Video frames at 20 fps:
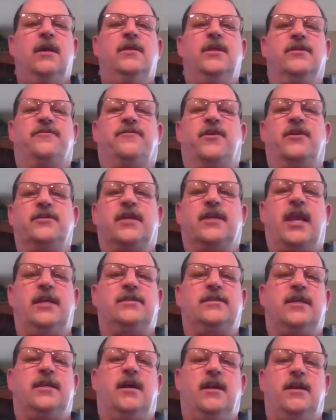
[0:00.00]
This
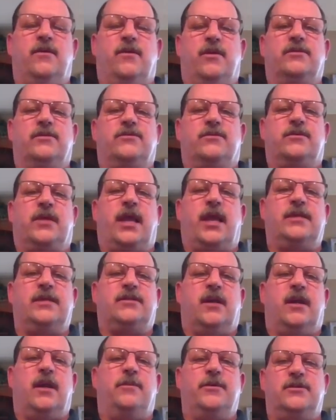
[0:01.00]
case study I'm
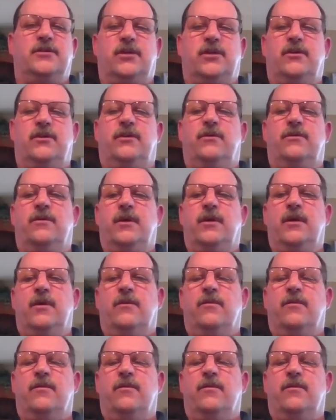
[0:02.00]
going to show you